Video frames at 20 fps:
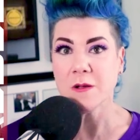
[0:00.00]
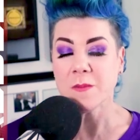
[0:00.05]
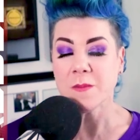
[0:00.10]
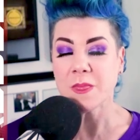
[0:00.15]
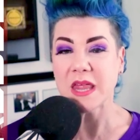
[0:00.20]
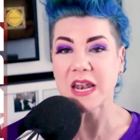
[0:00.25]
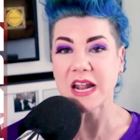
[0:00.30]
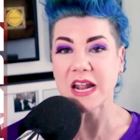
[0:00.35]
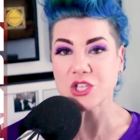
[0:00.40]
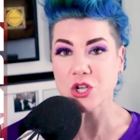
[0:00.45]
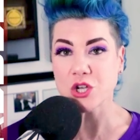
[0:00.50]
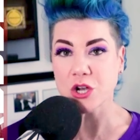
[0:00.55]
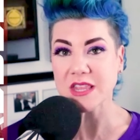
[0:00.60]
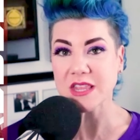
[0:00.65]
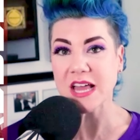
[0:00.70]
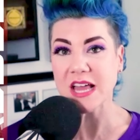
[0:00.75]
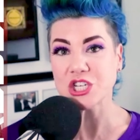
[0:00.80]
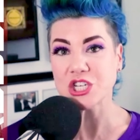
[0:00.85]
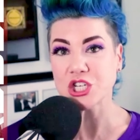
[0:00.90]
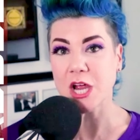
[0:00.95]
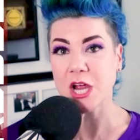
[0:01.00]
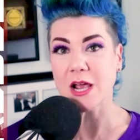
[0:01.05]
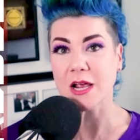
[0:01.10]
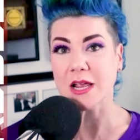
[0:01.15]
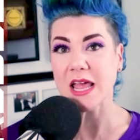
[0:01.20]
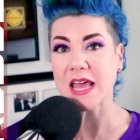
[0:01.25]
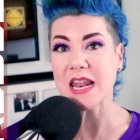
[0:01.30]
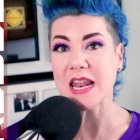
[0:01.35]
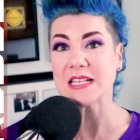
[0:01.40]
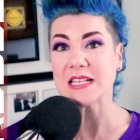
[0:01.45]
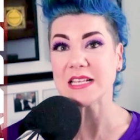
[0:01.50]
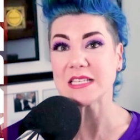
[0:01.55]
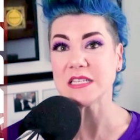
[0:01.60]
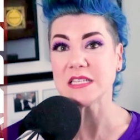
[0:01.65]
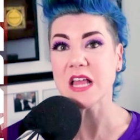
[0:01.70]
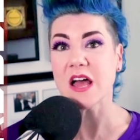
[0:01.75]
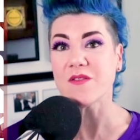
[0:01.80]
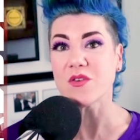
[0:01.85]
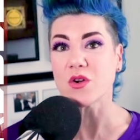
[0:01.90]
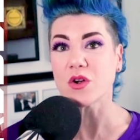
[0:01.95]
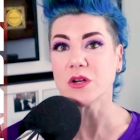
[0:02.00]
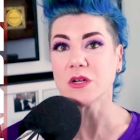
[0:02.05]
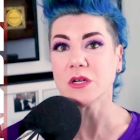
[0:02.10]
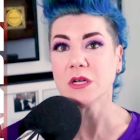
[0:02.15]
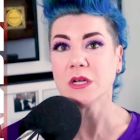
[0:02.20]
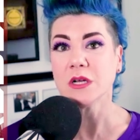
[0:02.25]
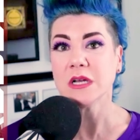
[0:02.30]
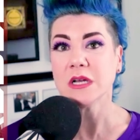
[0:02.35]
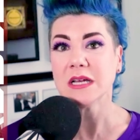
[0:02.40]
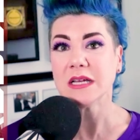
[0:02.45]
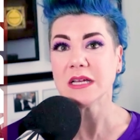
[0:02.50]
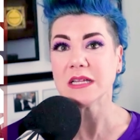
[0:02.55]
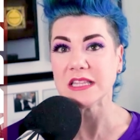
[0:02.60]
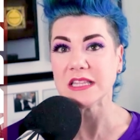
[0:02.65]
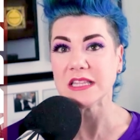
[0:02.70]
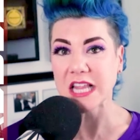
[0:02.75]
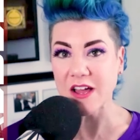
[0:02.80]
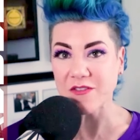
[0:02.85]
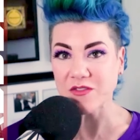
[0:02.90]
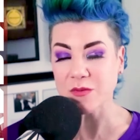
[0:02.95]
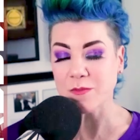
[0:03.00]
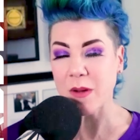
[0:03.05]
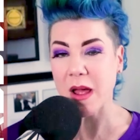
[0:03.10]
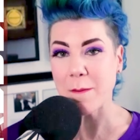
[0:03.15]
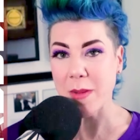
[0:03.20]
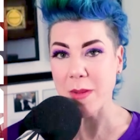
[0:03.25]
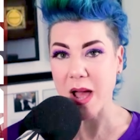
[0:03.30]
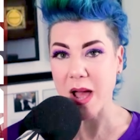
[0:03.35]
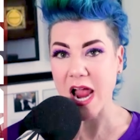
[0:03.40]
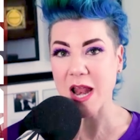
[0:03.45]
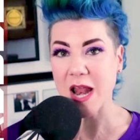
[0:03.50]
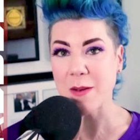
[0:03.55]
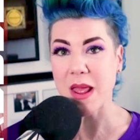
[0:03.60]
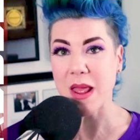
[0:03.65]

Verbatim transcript: And I took that check. And it's never left my mind.